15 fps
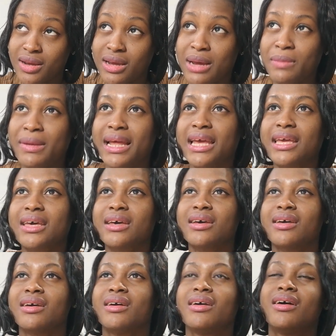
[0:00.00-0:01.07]
I'm like,
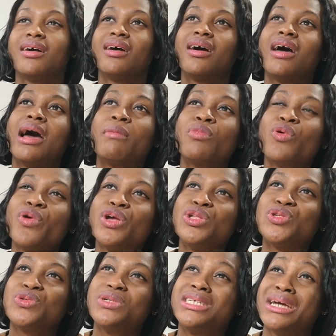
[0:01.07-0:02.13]
I'm going
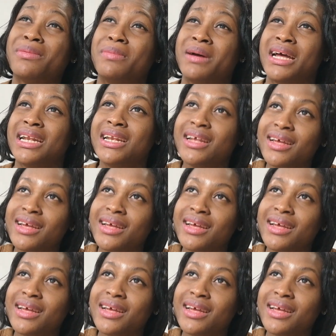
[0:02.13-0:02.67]
to Japan.